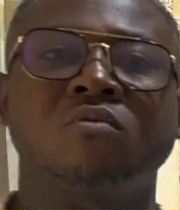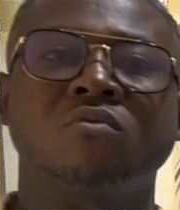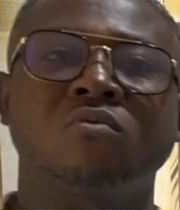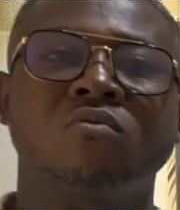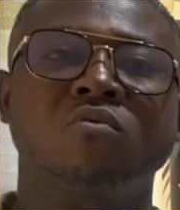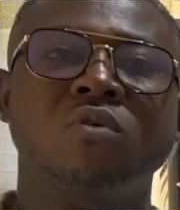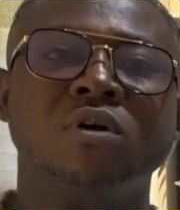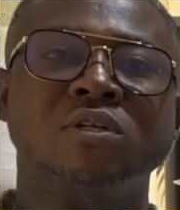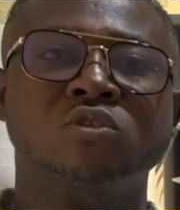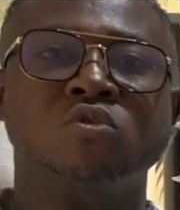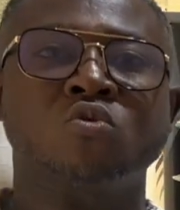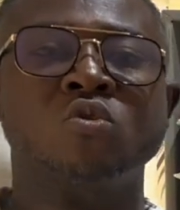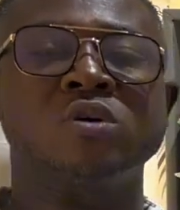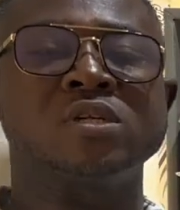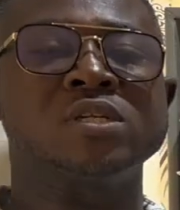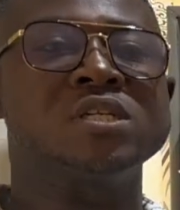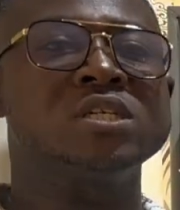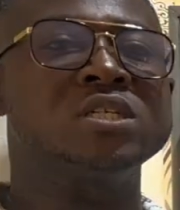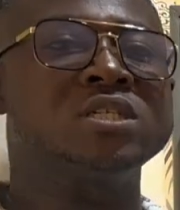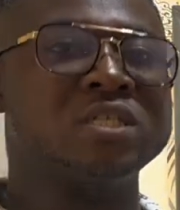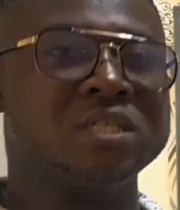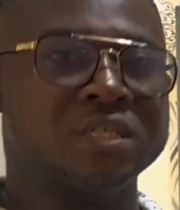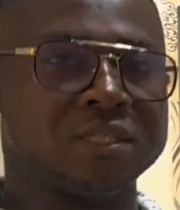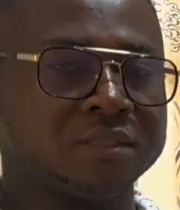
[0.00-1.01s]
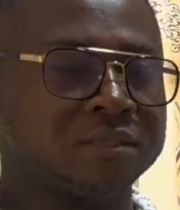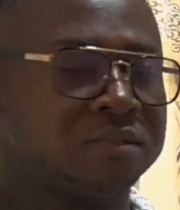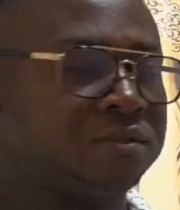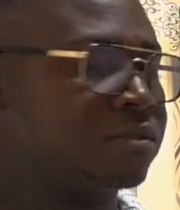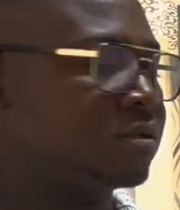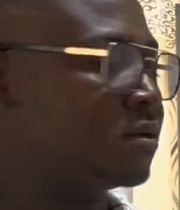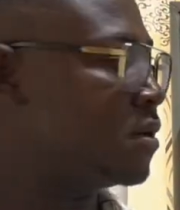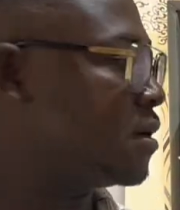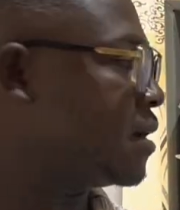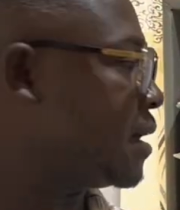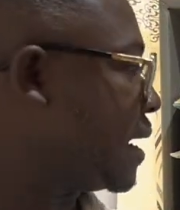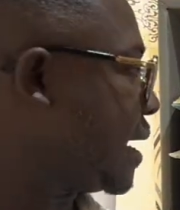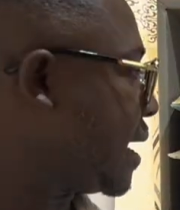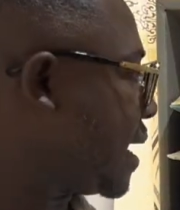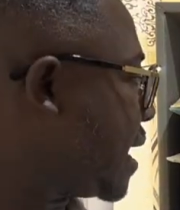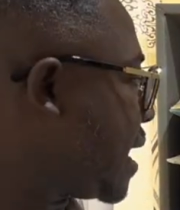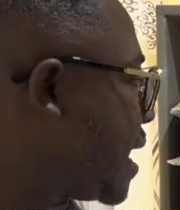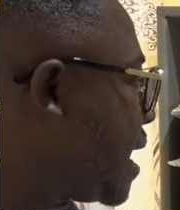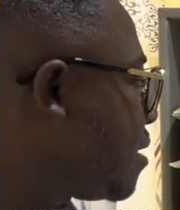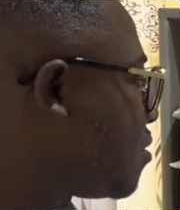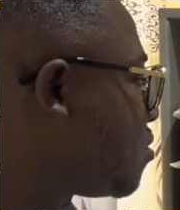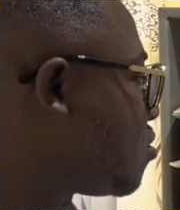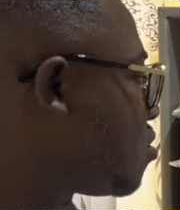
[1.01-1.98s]
What condition
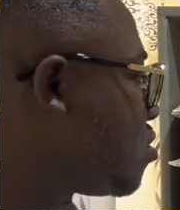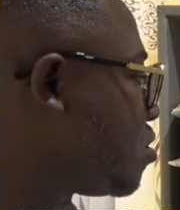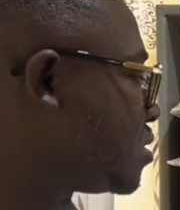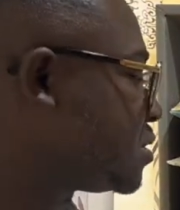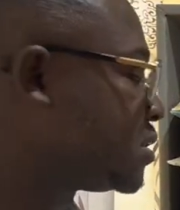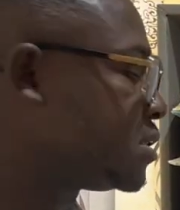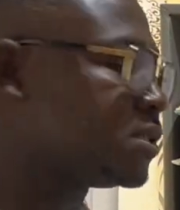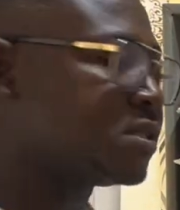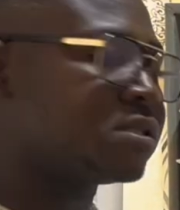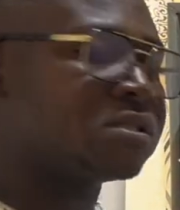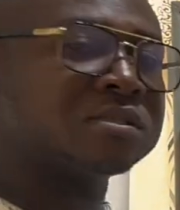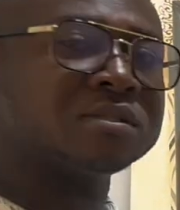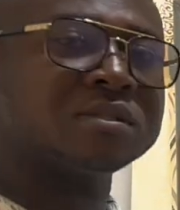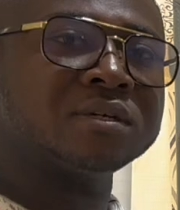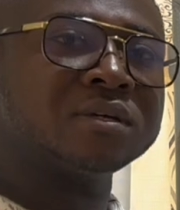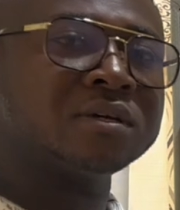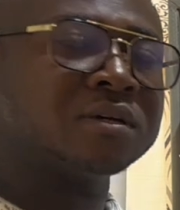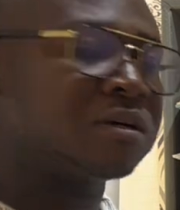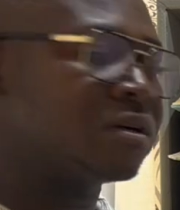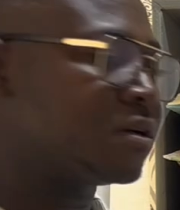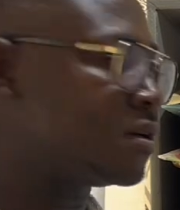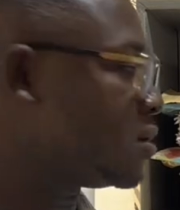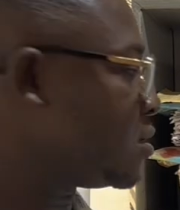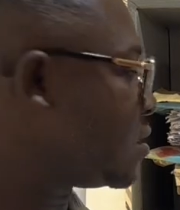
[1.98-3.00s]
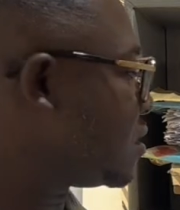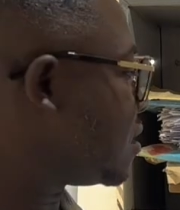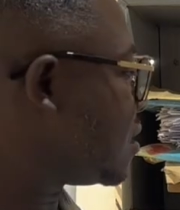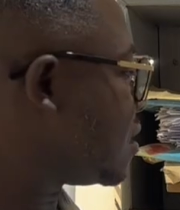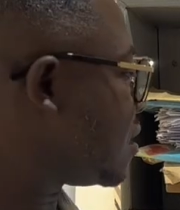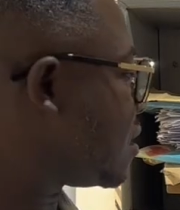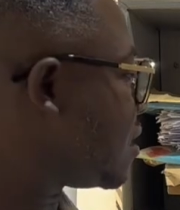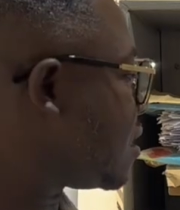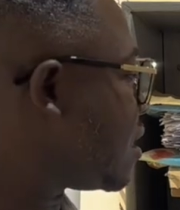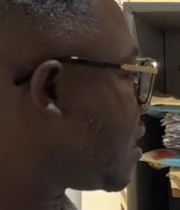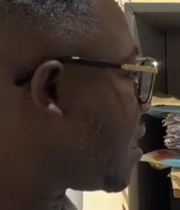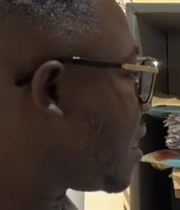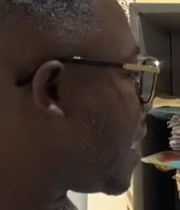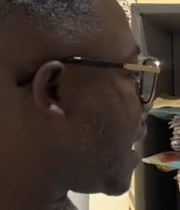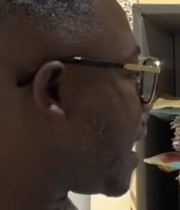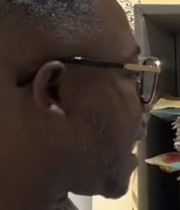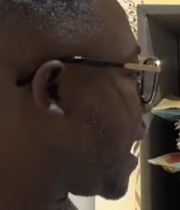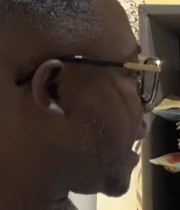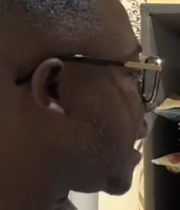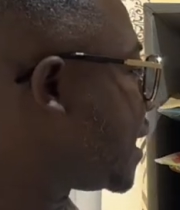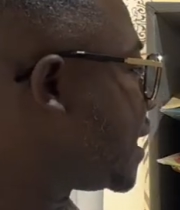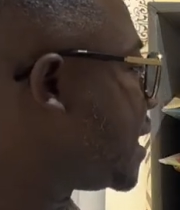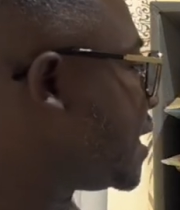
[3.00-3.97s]
can cause
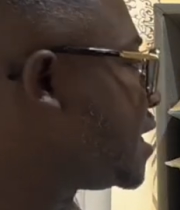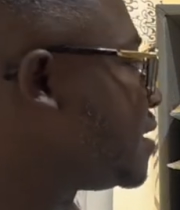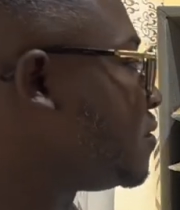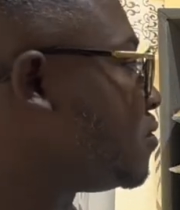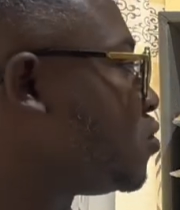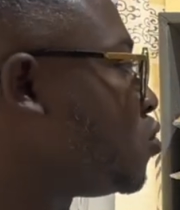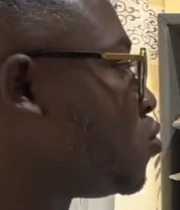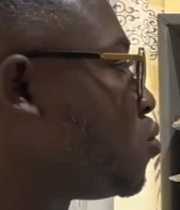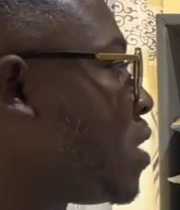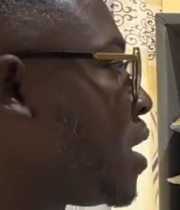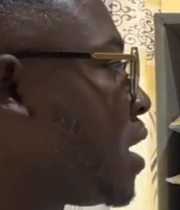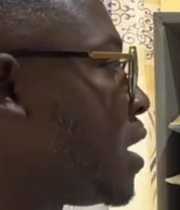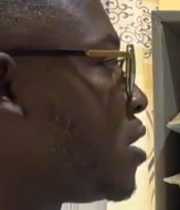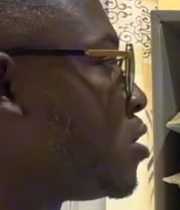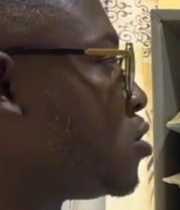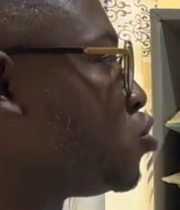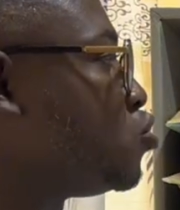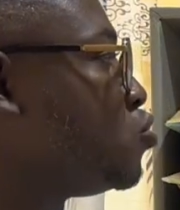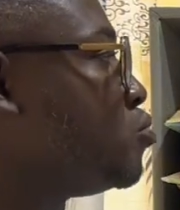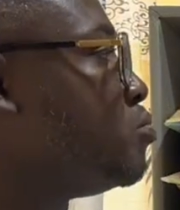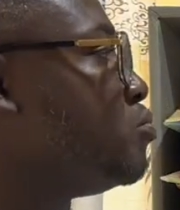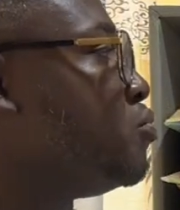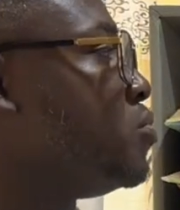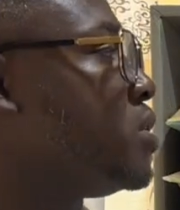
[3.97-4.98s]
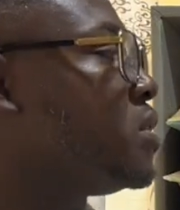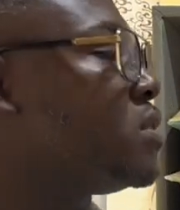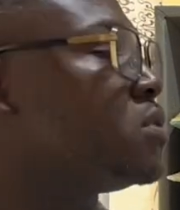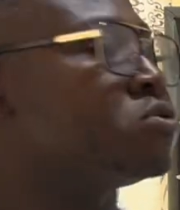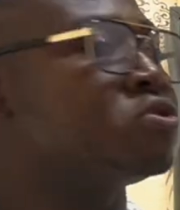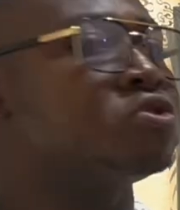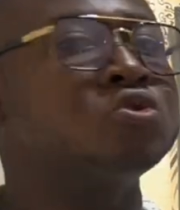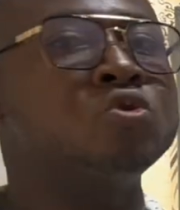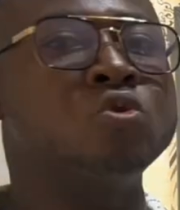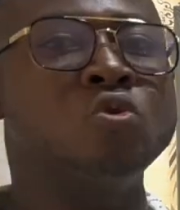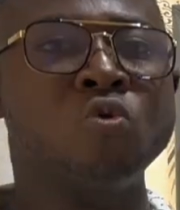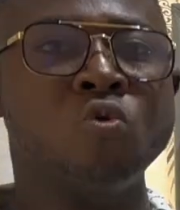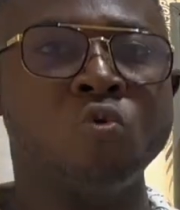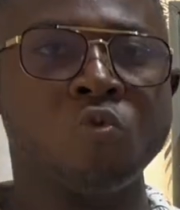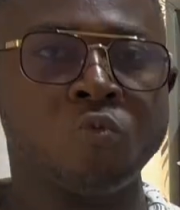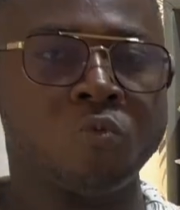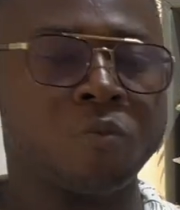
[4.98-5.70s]
an individual to breathe slow